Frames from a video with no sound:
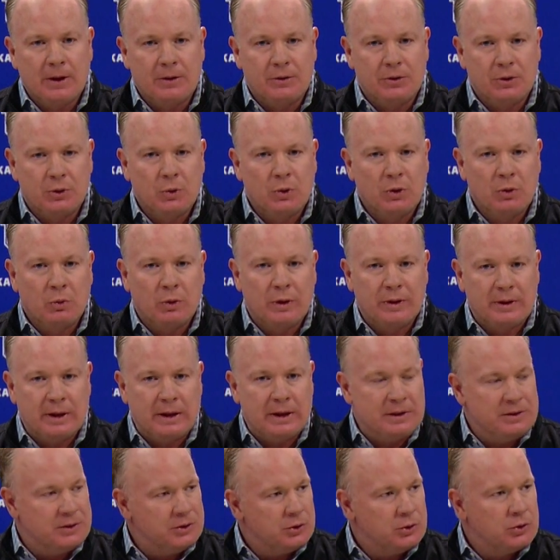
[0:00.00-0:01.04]
kind of doing what
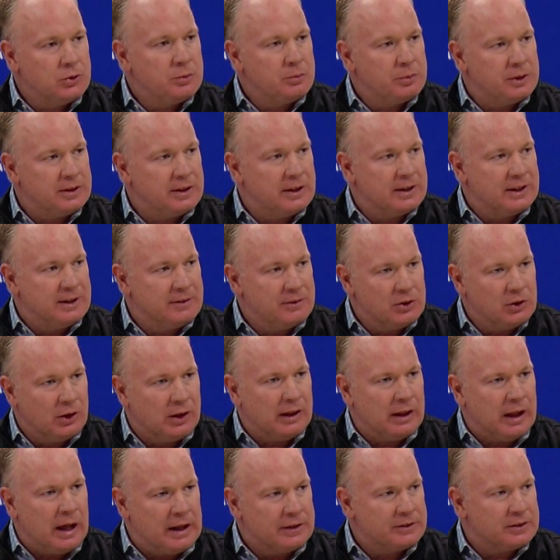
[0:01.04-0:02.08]
they do, but they give
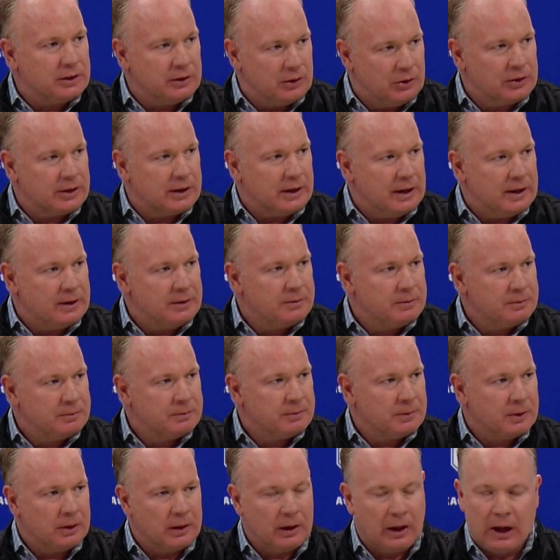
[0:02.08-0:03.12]
you a lot to look at.
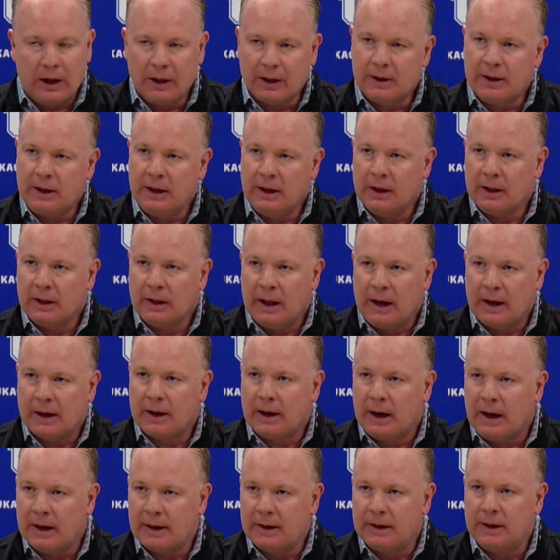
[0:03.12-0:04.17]
A lot of
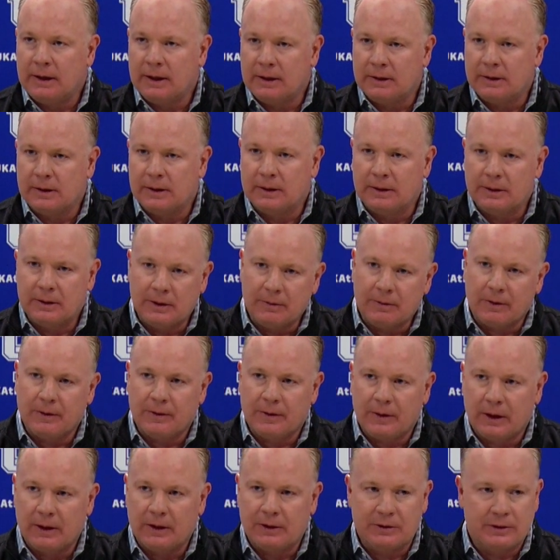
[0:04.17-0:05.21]
eye candy and
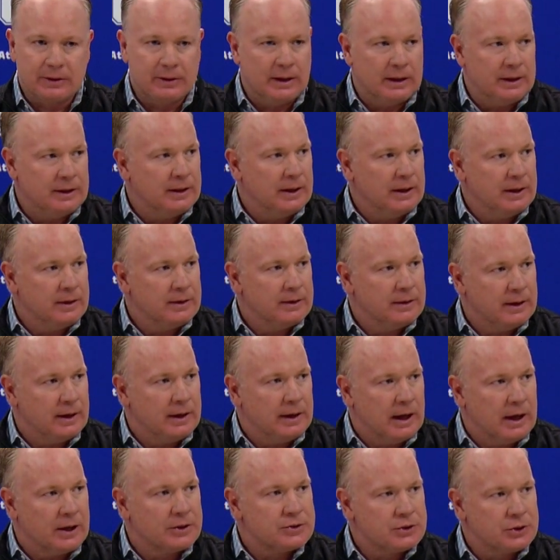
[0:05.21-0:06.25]
different things, and then
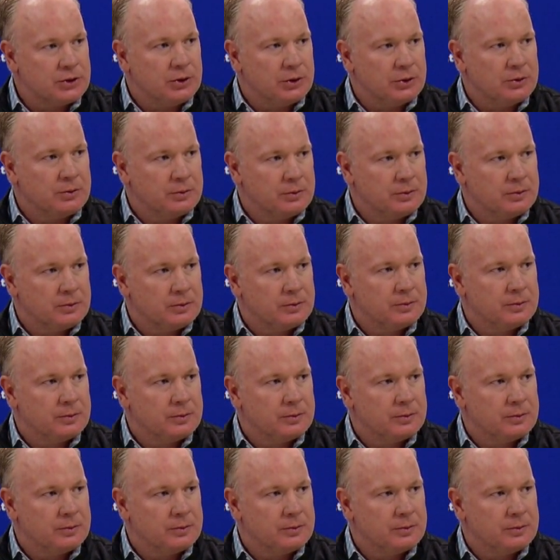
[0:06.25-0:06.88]
they execute.